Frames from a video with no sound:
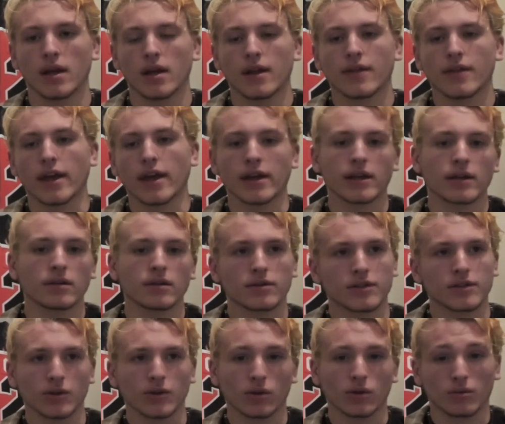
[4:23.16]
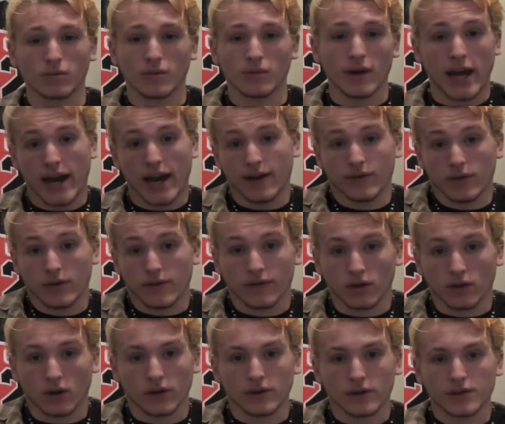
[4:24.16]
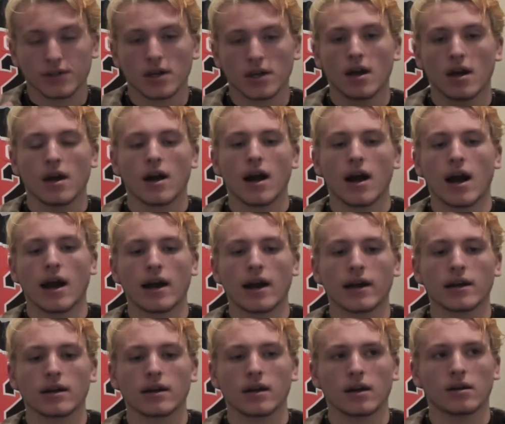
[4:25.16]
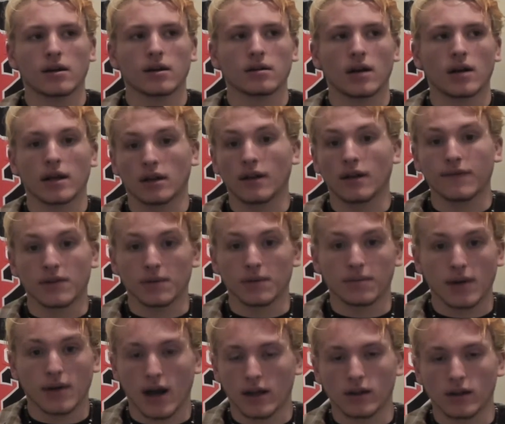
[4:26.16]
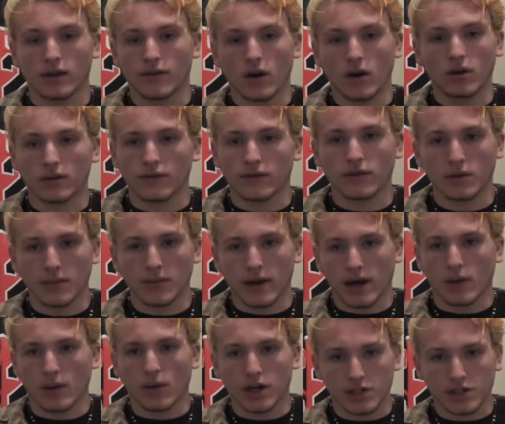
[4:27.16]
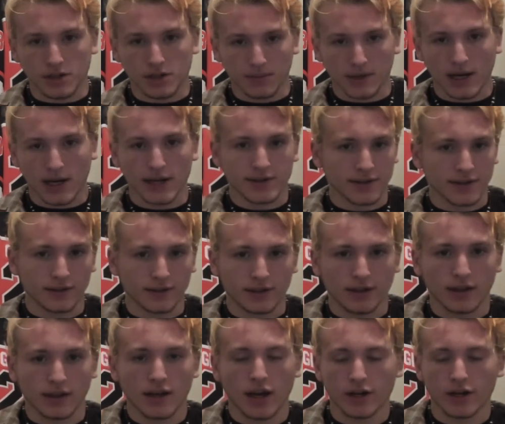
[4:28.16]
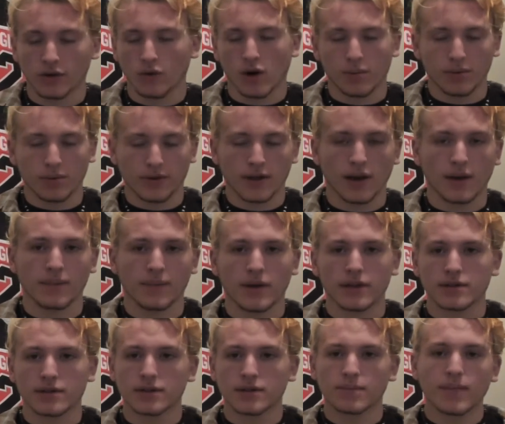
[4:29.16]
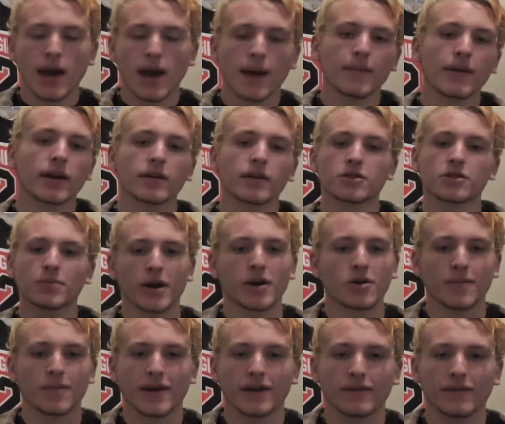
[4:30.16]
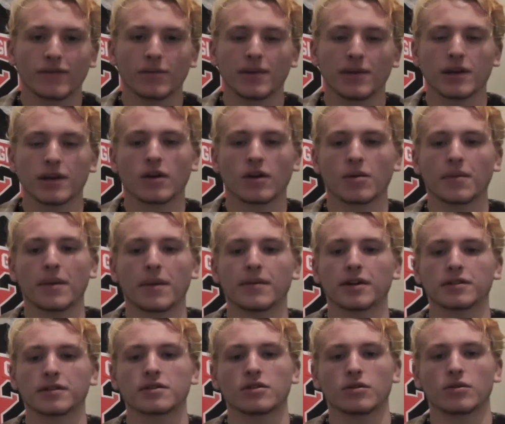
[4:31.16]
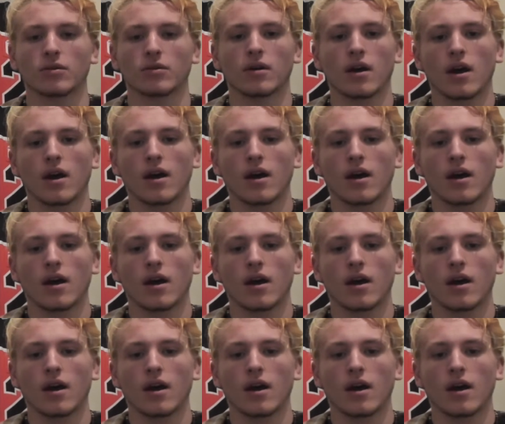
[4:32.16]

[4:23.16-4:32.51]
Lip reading: they still have their flaws. I love them. I love all of them, and I watch them constantly. I grew up with them. It's Batman and Spider-Man for me are my big two.